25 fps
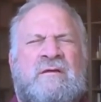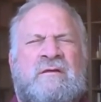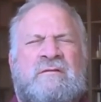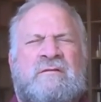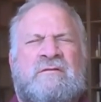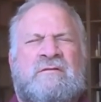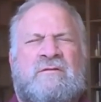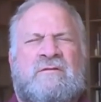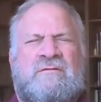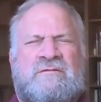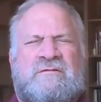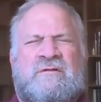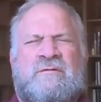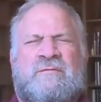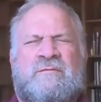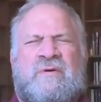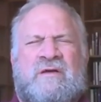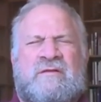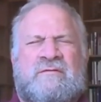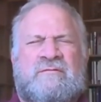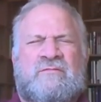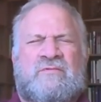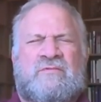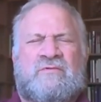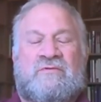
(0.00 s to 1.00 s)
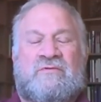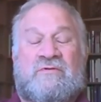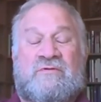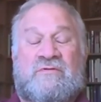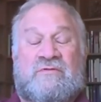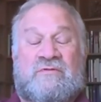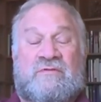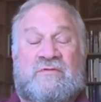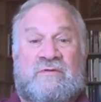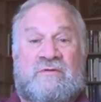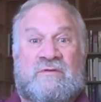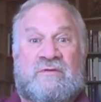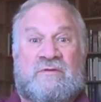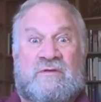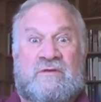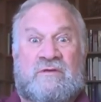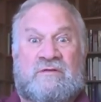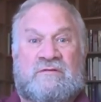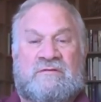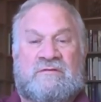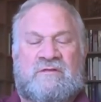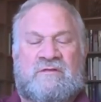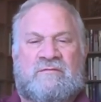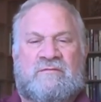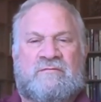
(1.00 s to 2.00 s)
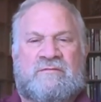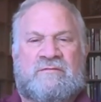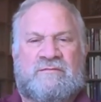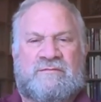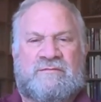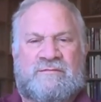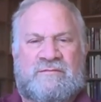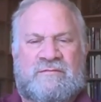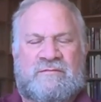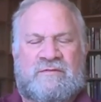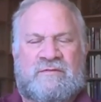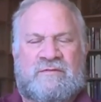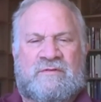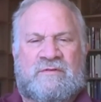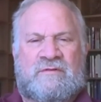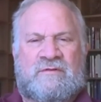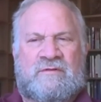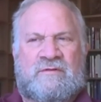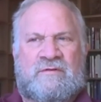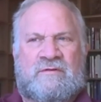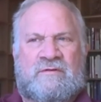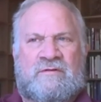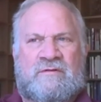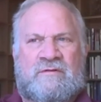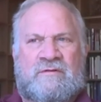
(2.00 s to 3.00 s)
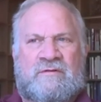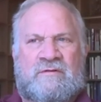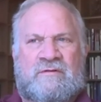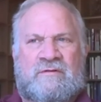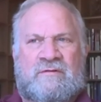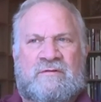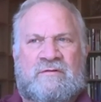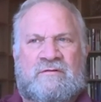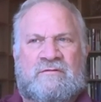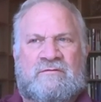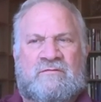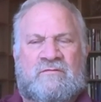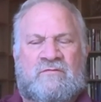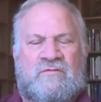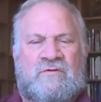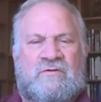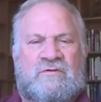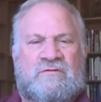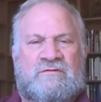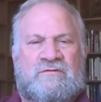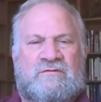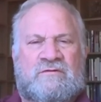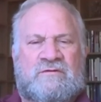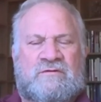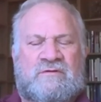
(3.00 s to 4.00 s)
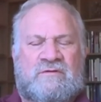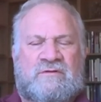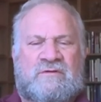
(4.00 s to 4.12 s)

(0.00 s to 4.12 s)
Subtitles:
the only Tibetan Buddhist kingdom in the world.